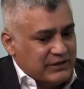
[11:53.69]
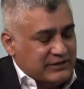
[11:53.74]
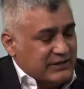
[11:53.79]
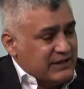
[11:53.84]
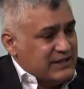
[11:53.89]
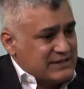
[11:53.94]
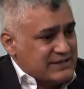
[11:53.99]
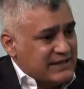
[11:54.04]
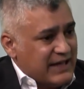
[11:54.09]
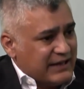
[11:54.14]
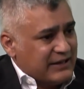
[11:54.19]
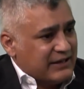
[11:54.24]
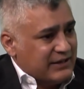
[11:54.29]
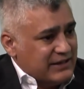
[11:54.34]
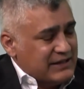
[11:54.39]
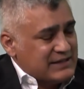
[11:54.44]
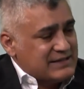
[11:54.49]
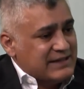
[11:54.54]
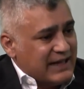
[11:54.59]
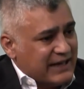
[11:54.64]
it's
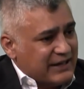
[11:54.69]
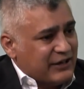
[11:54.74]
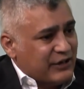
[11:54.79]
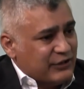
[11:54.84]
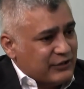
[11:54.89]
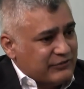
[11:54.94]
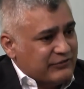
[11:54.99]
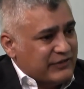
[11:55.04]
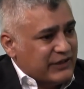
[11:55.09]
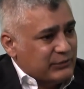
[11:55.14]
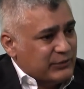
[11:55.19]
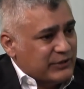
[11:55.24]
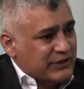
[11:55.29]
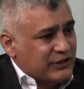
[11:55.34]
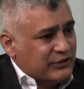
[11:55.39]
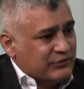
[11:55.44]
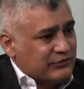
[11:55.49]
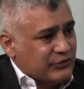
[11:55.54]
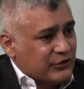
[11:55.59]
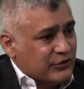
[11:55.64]
that kind of thing we
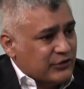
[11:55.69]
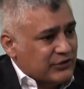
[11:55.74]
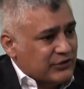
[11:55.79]
go for.